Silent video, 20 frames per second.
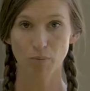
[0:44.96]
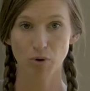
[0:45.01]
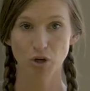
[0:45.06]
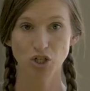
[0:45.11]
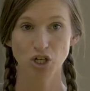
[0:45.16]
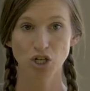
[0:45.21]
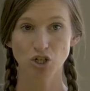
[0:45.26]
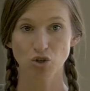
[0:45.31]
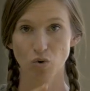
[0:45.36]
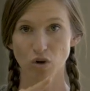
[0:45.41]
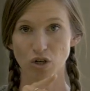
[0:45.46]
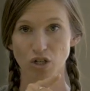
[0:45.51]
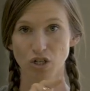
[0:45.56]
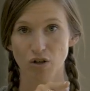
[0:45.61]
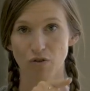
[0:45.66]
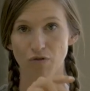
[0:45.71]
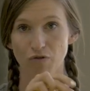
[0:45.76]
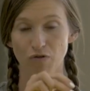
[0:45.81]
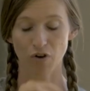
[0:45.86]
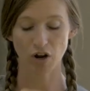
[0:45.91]
to push it towards
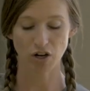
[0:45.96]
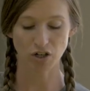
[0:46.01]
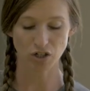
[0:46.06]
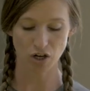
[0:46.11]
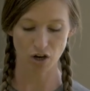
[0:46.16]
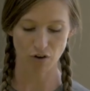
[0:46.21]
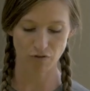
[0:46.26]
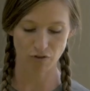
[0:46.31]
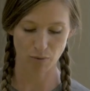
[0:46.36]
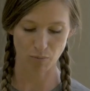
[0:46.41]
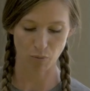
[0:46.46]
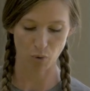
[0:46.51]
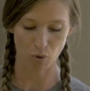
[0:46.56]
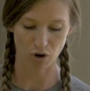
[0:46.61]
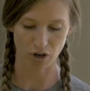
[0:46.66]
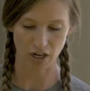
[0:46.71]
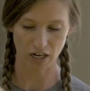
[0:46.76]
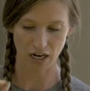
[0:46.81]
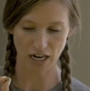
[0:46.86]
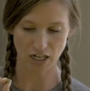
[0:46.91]
the front of the
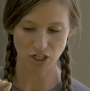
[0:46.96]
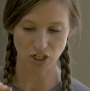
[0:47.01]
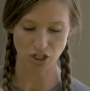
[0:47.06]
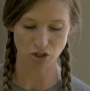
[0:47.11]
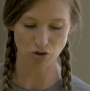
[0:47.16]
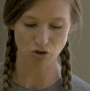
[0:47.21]
board. And I just